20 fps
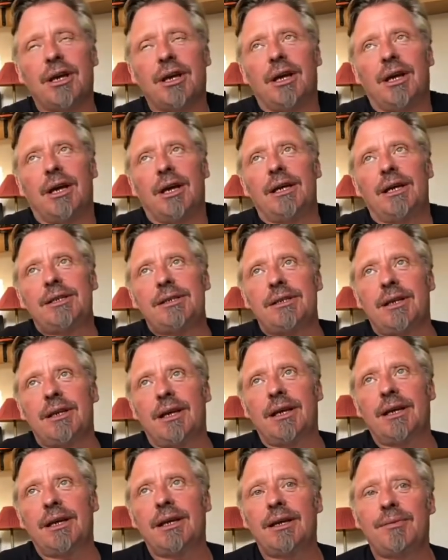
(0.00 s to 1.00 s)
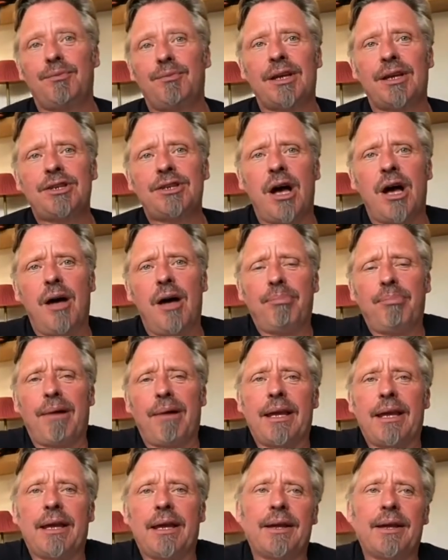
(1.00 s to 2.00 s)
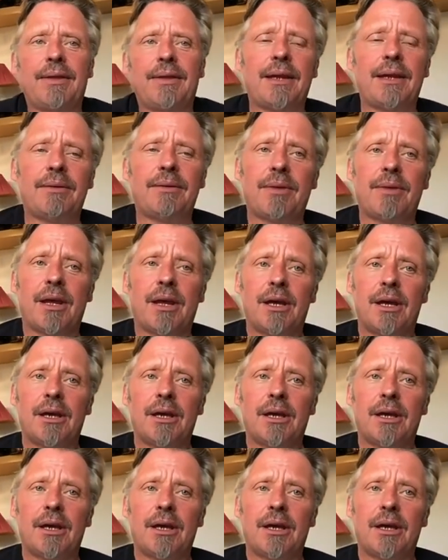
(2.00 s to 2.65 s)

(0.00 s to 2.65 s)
It's heartbreaking. And then,